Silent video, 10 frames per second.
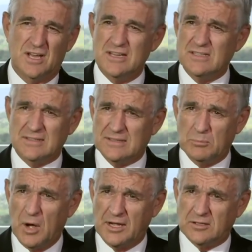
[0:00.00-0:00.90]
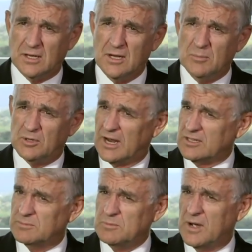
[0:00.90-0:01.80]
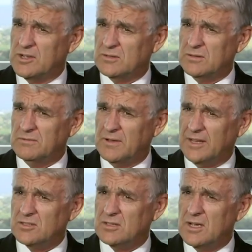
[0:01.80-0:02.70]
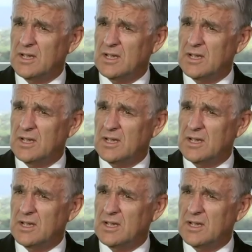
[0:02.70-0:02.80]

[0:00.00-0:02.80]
heated debate, but it has to be based on the facts,